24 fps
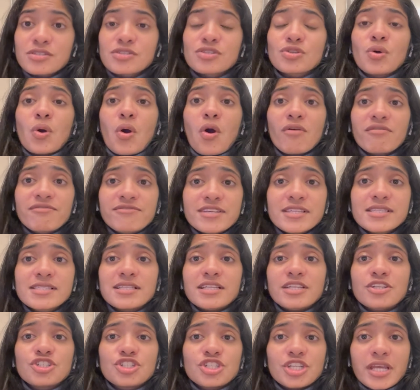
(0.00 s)
So
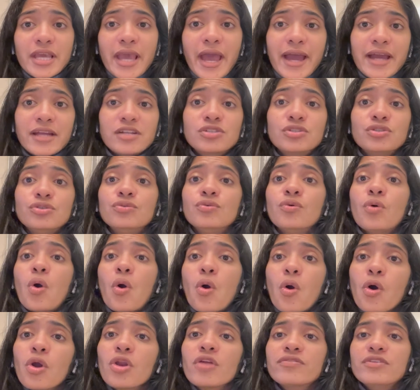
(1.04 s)
obviously, she had to do
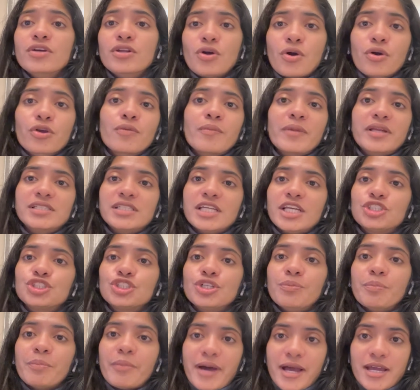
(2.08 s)
all of the
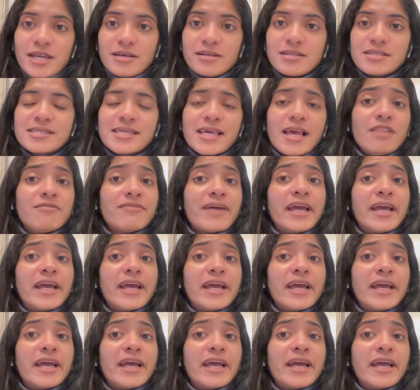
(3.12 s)
documentation by herself